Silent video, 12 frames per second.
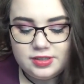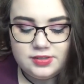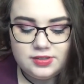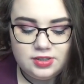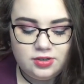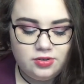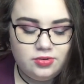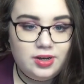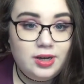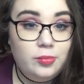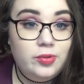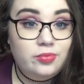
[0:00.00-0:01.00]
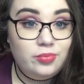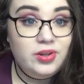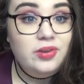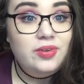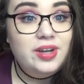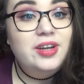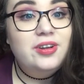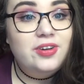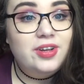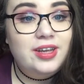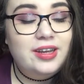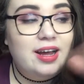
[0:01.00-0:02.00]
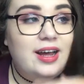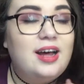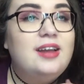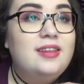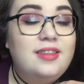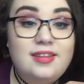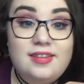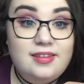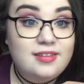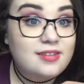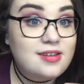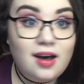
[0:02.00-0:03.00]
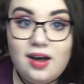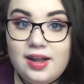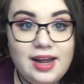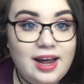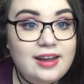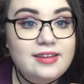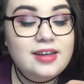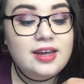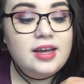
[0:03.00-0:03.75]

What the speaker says: So I was really, really lucky, and this is not an ad.